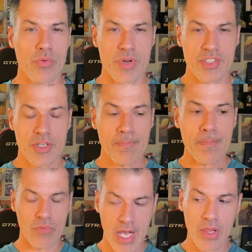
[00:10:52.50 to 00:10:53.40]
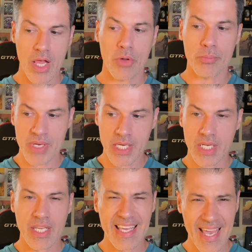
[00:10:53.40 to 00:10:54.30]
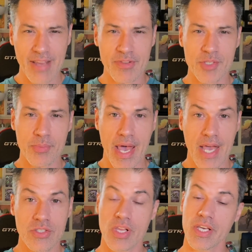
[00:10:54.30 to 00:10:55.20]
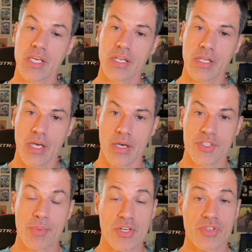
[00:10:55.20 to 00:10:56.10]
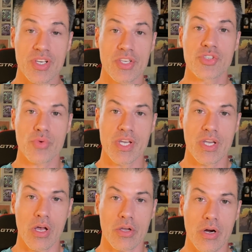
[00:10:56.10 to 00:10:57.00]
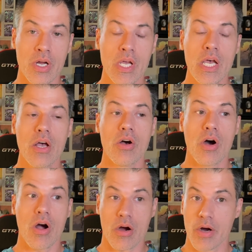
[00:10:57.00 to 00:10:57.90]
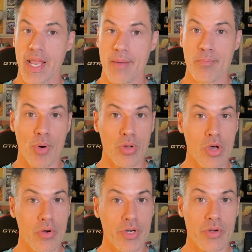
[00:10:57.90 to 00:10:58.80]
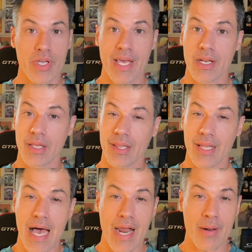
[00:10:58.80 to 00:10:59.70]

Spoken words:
reason, LL Bean canvas bags, especially in this green color, are a bolo, and you're getting a lot of